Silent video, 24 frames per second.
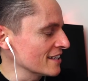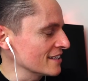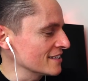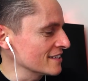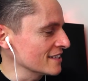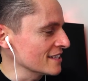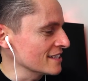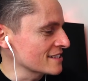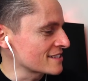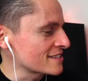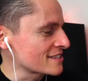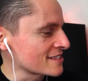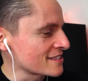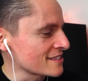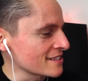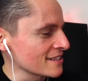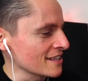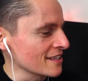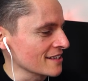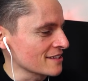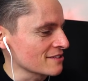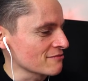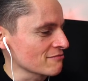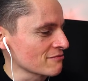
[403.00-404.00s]

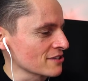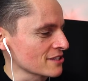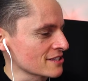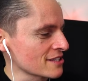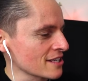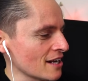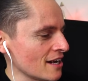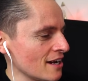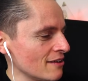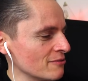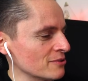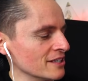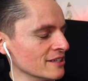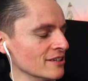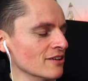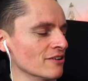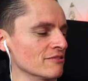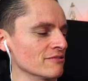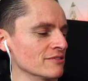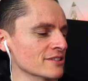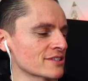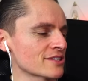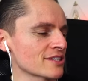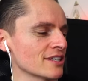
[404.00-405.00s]
It's retired. Well,
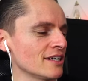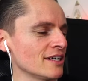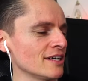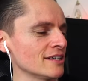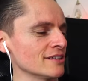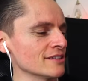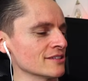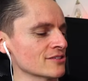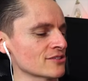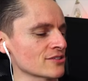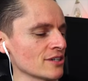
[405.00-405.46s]
not retired.